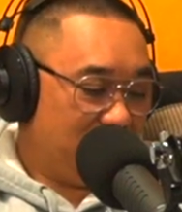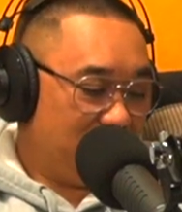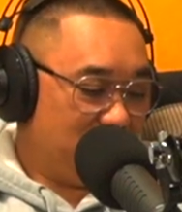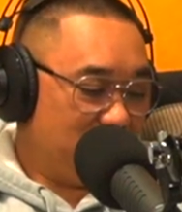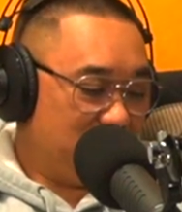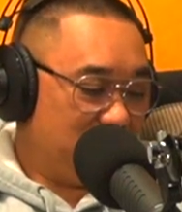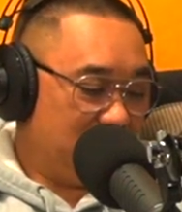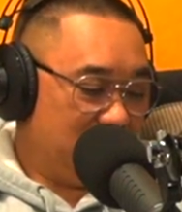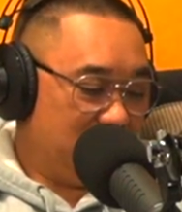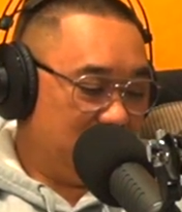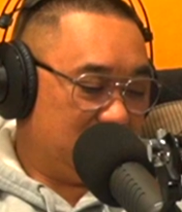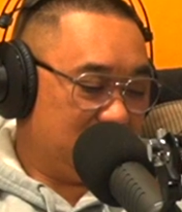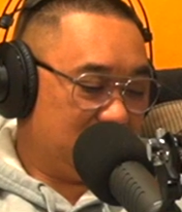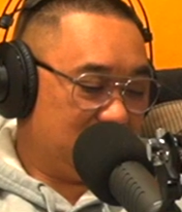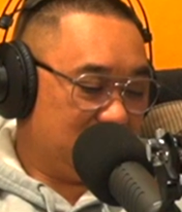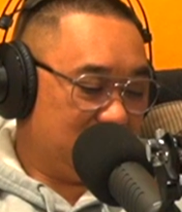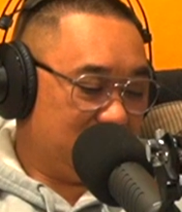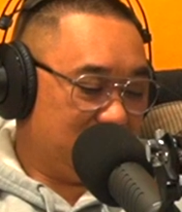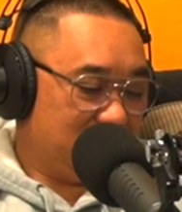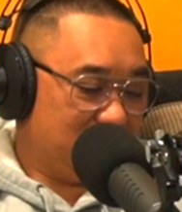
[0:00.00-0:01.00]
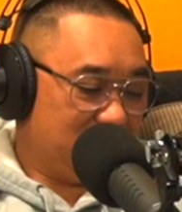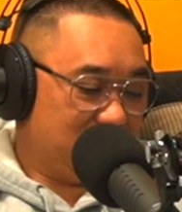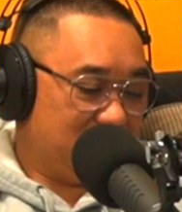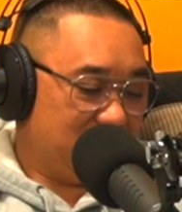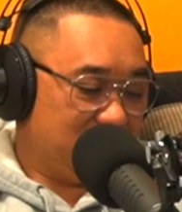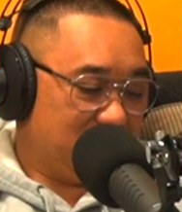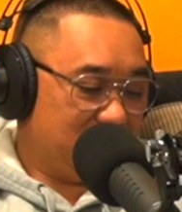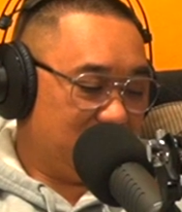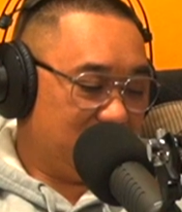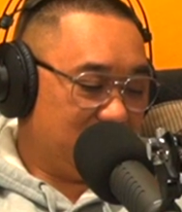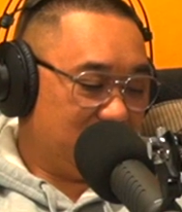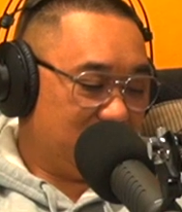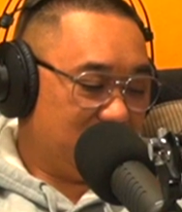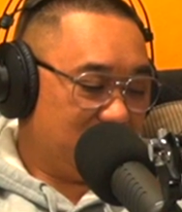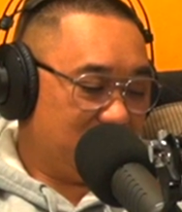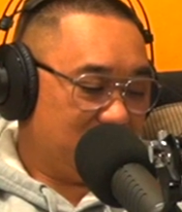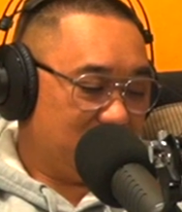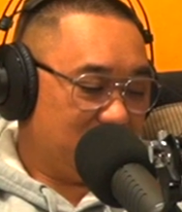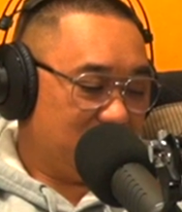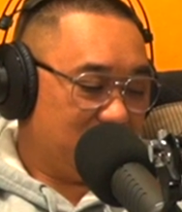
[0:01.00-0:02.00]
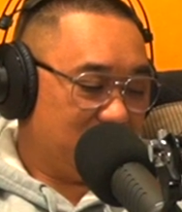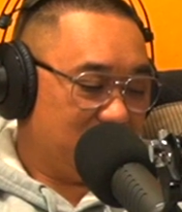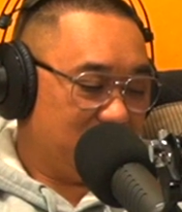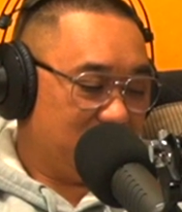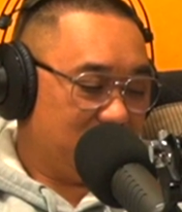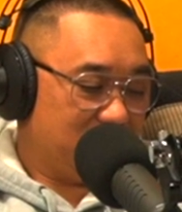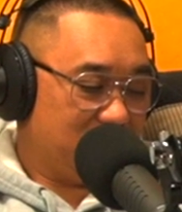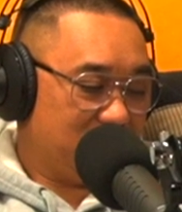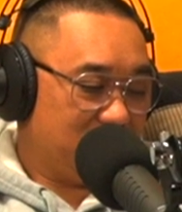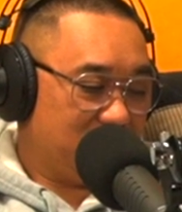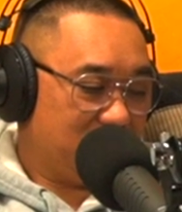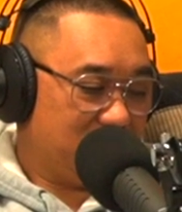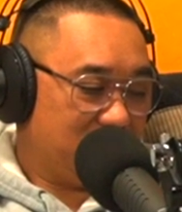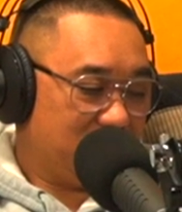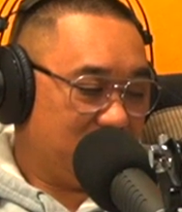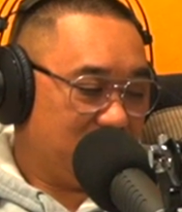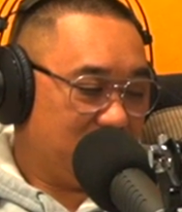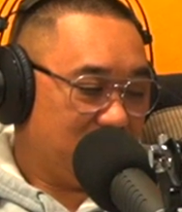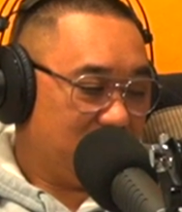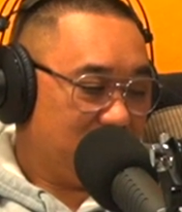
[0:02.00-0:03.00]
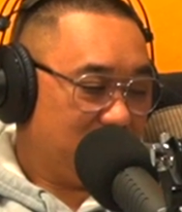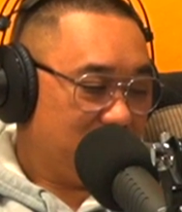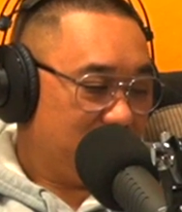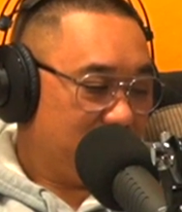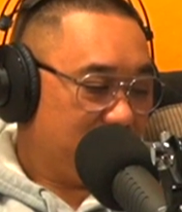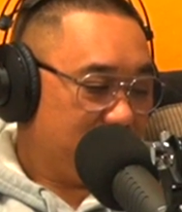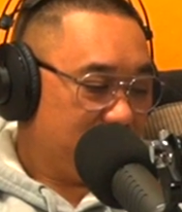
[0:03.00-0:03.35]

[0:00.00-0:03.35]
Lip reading: [no speech]